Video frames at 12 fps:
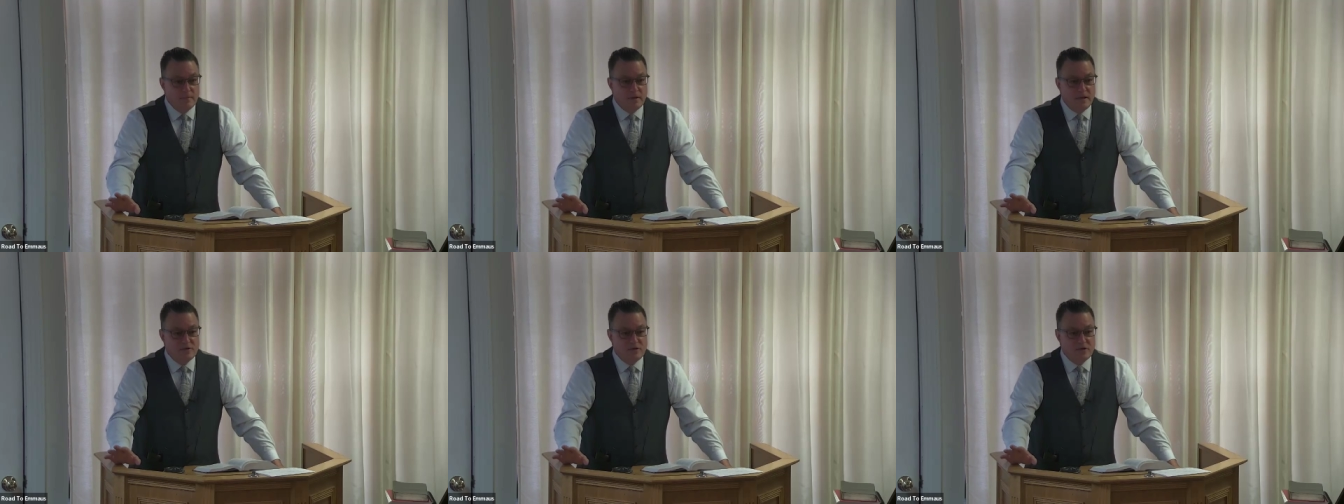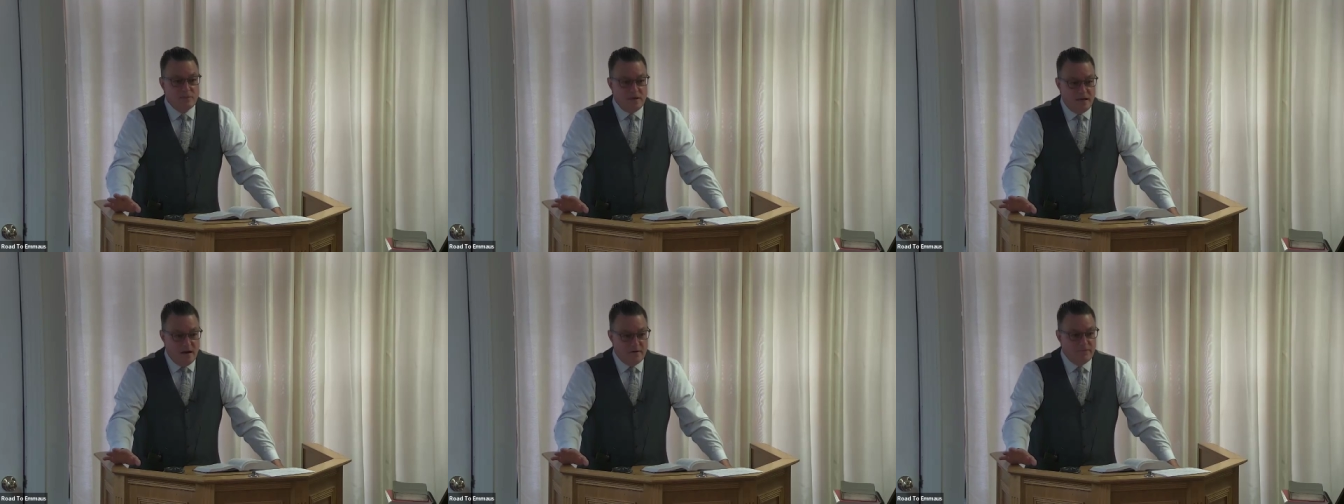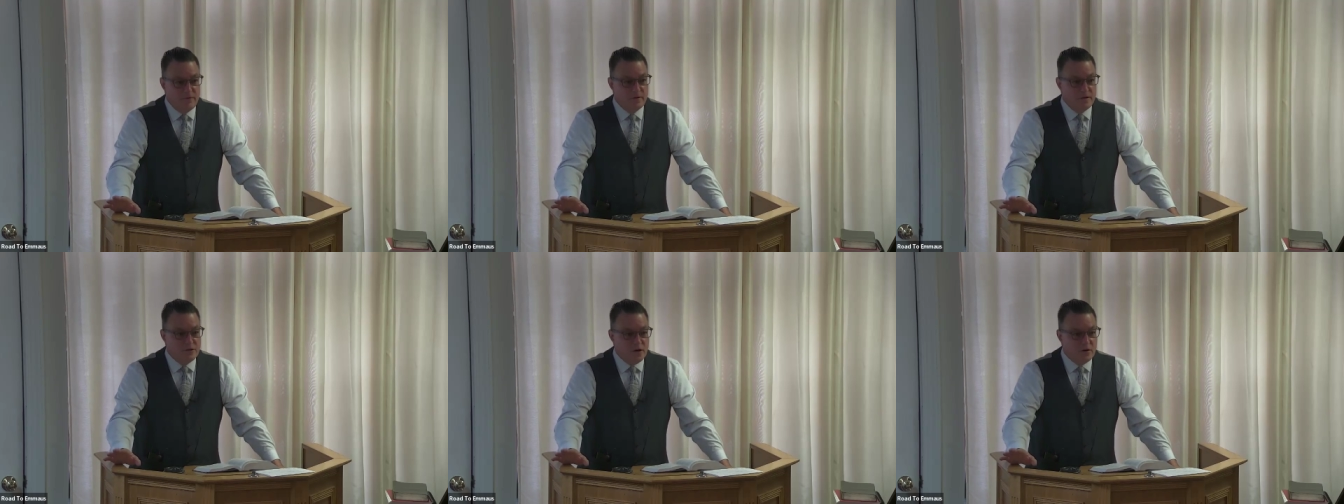please just be
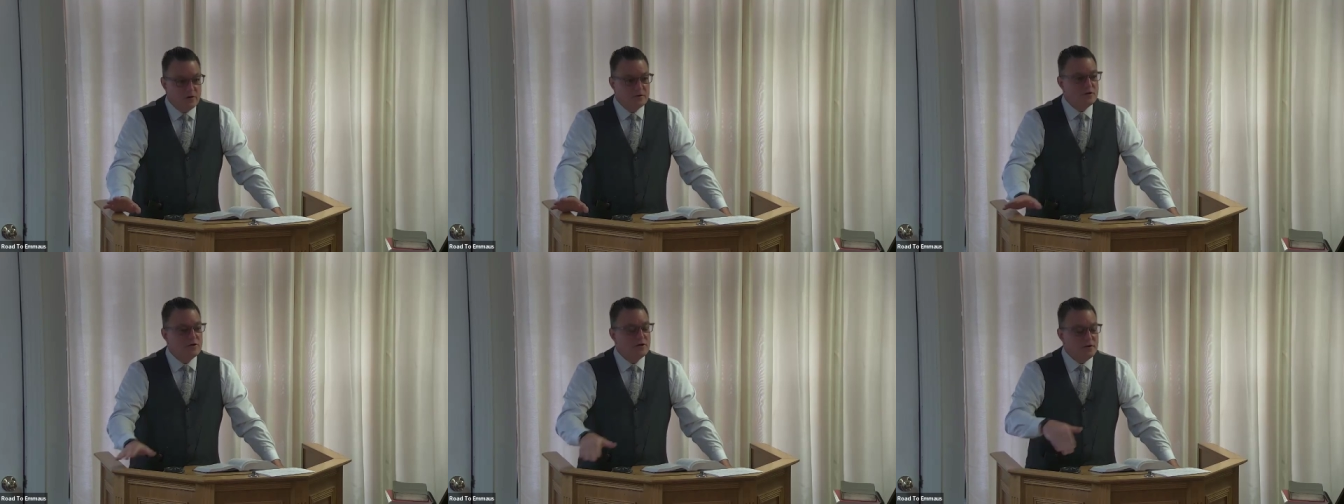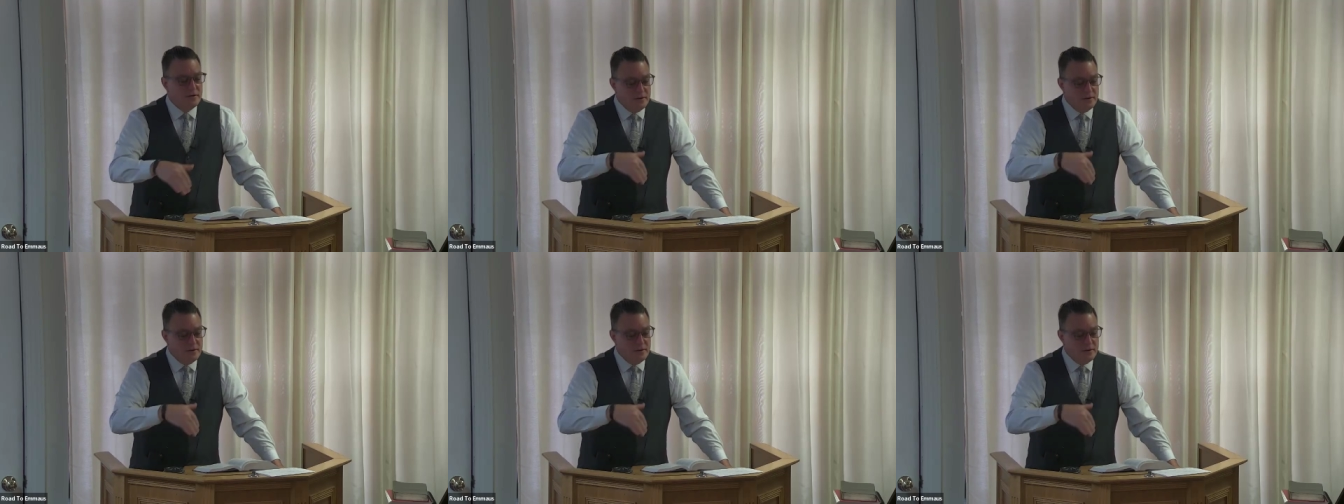careful in the church.